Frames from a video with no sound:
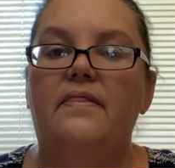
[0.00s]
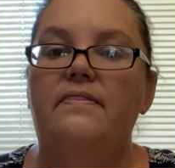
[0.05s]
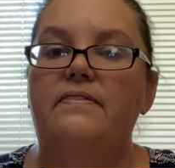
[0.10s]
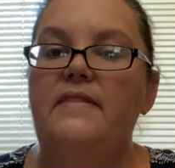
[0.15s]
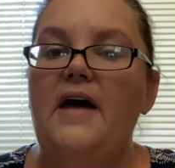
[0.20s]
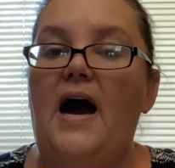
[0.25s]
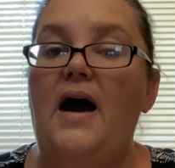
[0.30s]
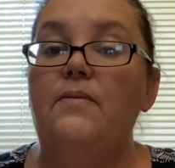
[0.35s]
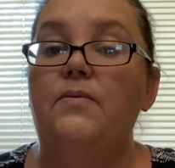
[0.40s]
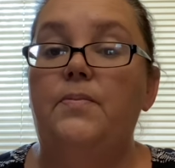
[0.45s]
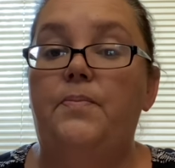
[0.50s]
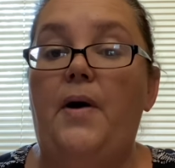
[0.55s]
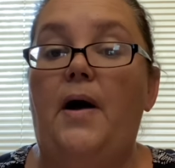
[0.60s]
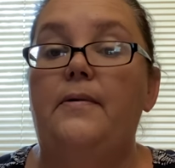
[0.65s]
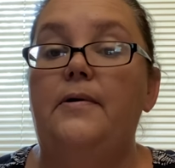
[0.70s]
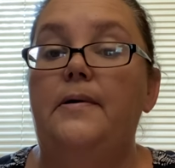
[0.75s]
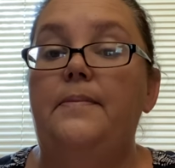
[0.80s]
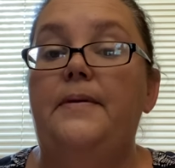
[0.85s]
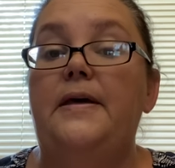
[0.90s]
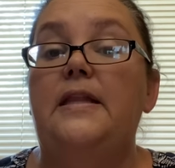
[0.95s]
That would
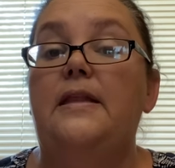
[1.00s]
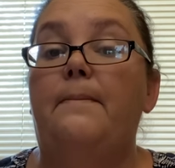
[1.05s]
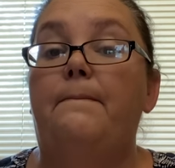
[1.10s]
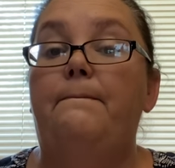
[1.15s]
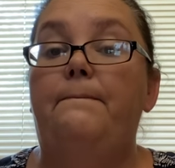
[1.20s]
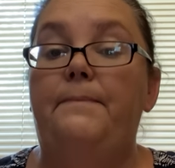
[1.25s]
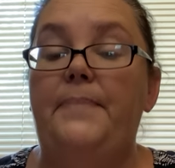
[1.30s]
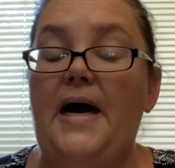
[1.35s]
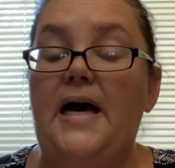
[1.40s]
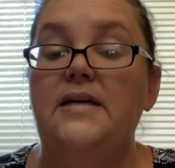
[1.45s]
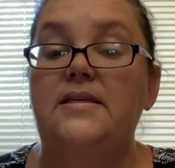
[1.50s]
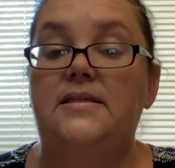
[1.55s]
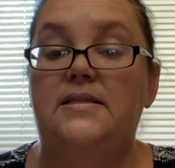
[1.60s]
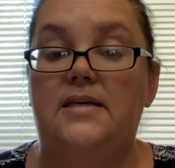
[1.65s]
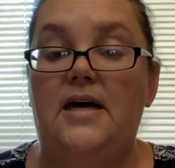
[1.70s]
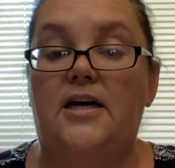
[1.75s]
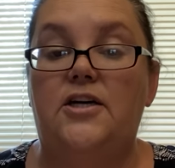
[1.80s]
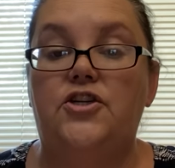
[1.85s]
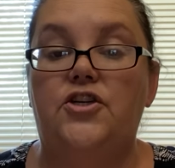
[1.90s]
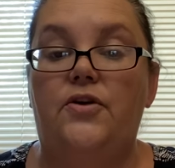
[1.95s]
probably be the best
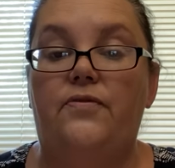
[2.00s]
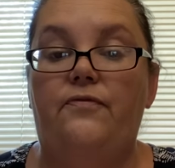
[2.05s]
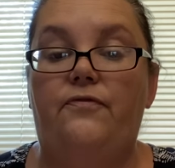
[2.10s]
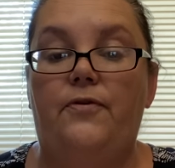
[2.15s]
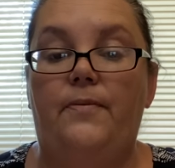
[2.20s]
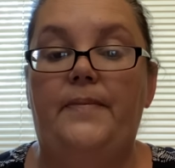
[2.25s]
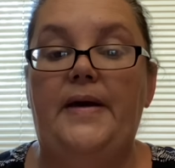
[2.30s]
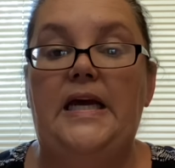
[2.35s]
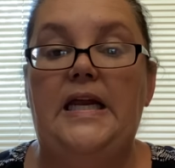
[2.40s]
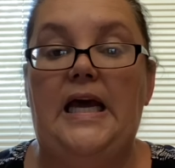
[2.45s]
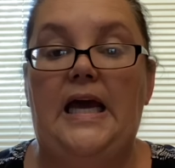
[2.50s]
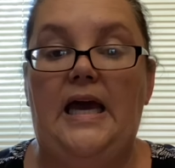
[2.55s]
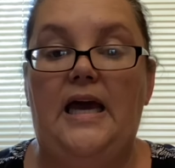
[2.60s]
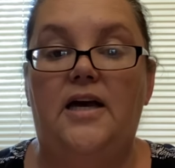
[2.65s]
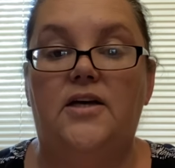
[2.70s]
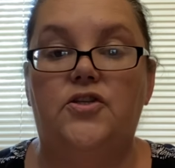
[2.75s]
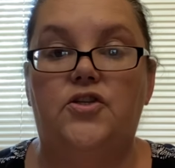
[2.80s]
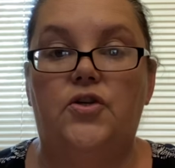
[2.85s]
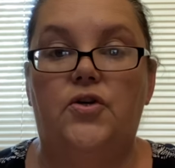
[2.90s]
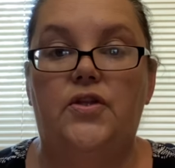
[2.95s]
section for me to
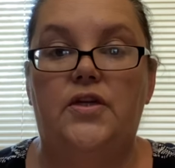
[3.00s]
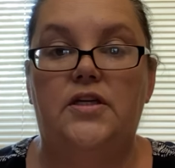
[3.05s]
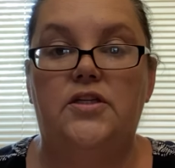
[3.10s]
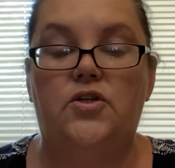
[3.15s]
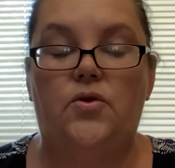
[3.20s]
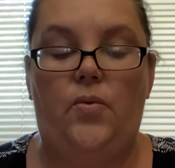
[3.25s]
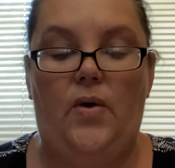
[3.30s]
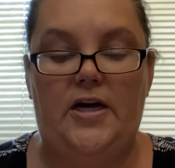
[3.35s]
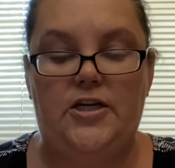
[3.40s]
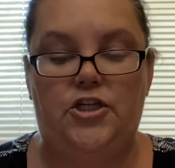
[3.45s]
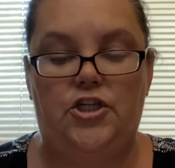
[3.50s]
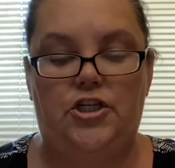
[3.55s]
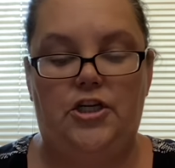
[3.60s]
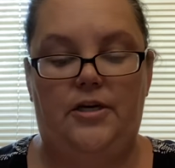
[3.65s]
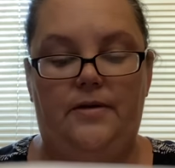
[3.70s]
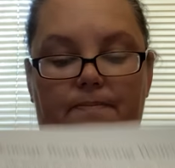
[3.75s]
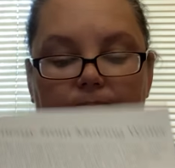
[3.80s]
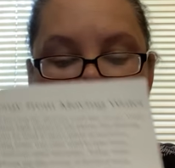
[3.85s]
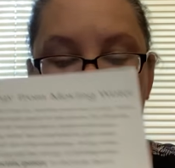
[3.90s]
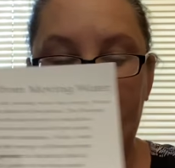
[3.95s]
answer this
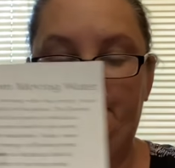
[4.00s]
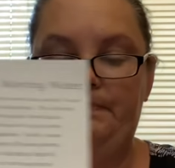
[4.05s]
question.